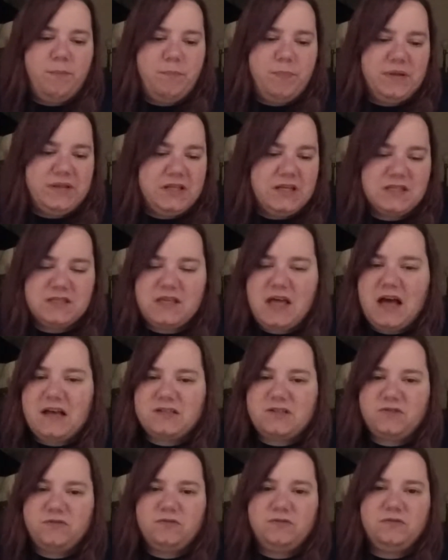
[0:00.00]
But these
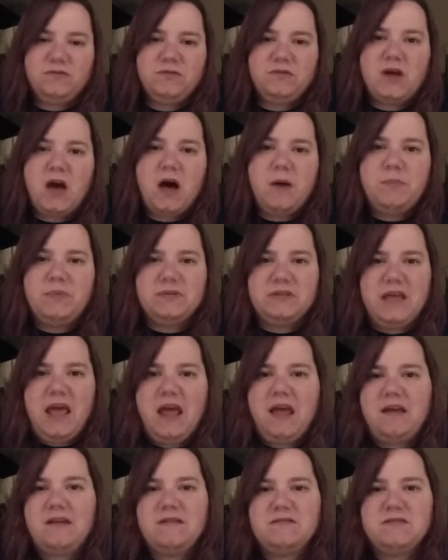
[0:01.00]
last couple
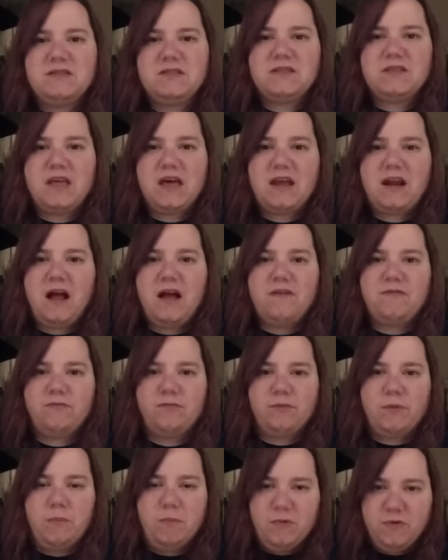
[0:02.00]
days that
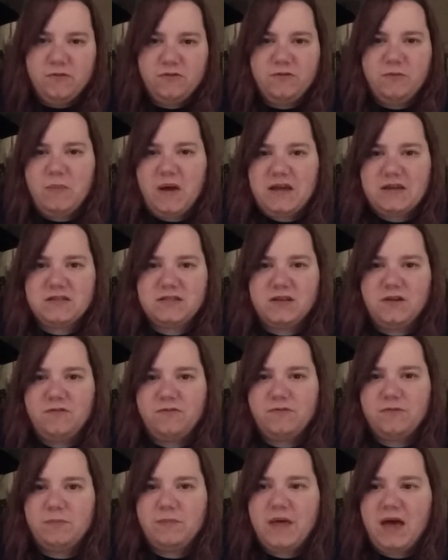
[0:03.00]
I've removed
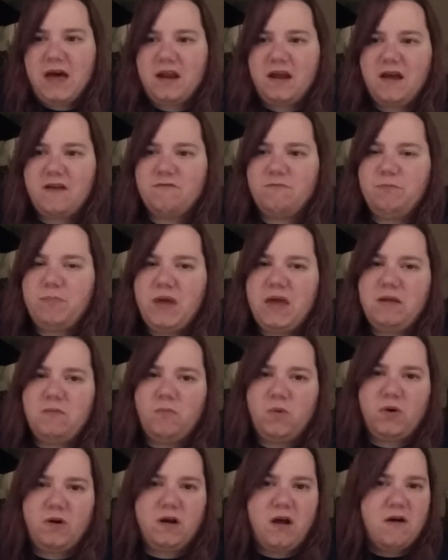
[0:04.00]
myself from that, I've been
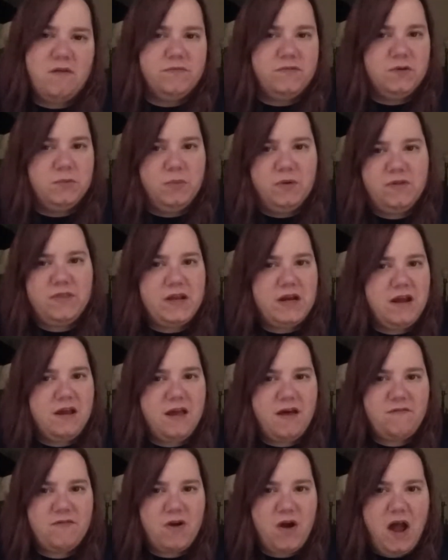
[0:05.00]
more comfortable than I
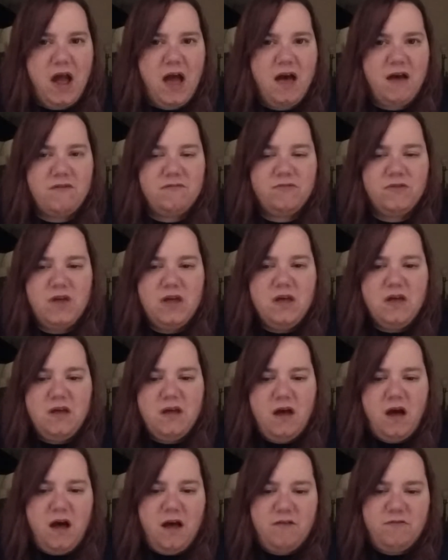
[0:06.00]
ever have.
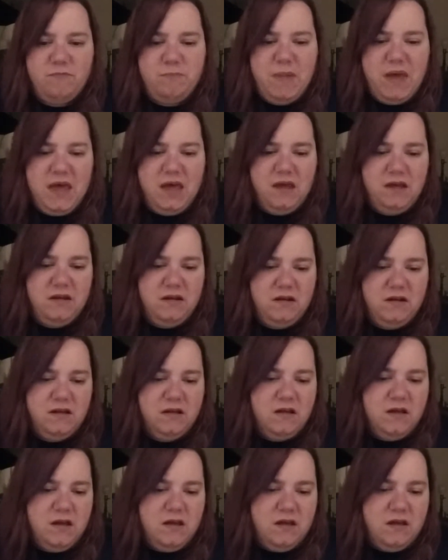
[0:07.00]
I've been,
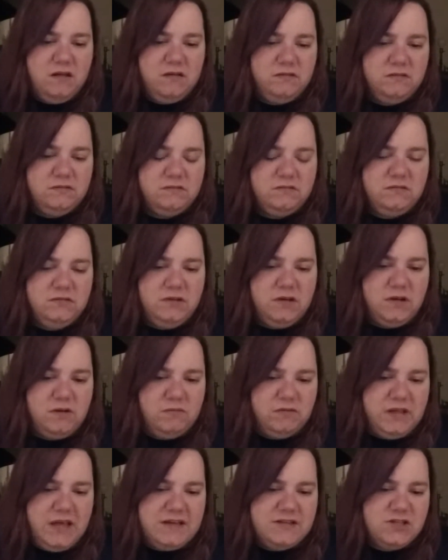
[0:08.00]

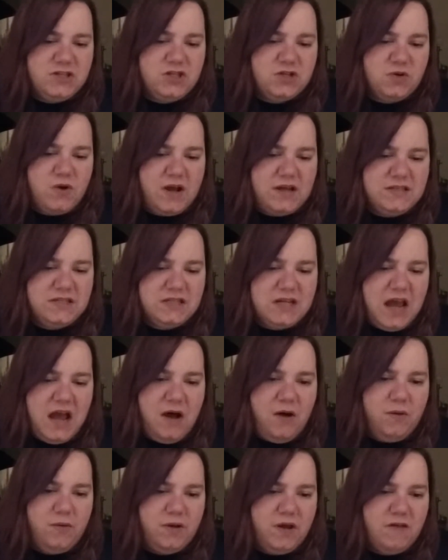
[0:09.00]
less stressed
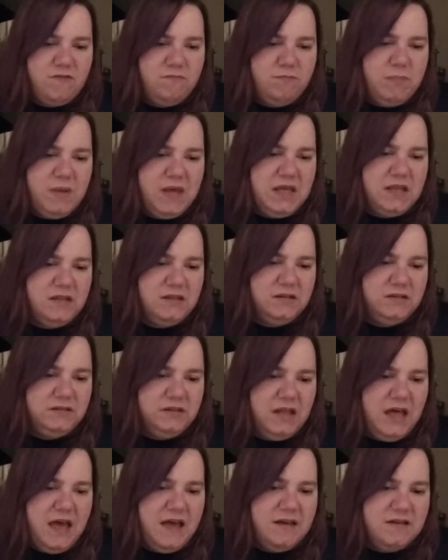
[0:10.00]
out. I've been
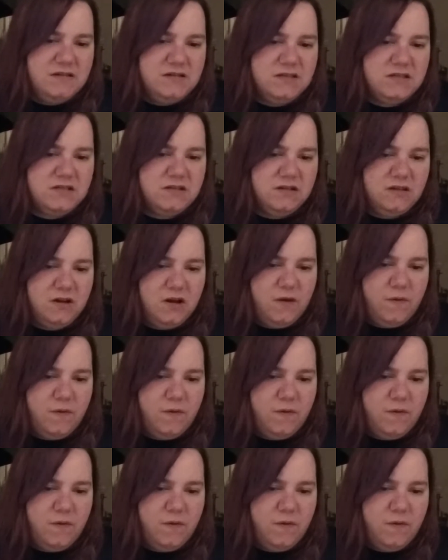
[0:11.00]
less,